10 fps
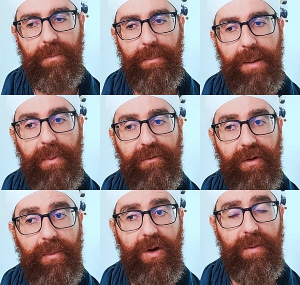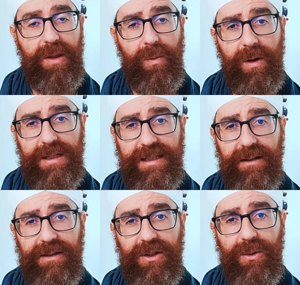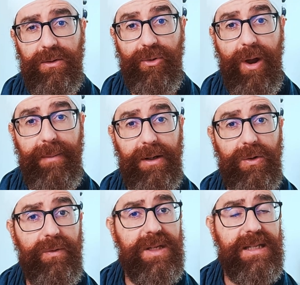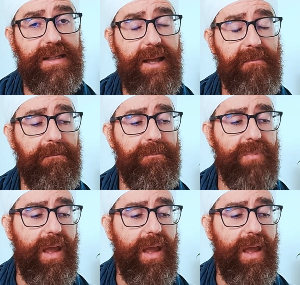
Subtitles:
people from all over the world started to travel to visit him.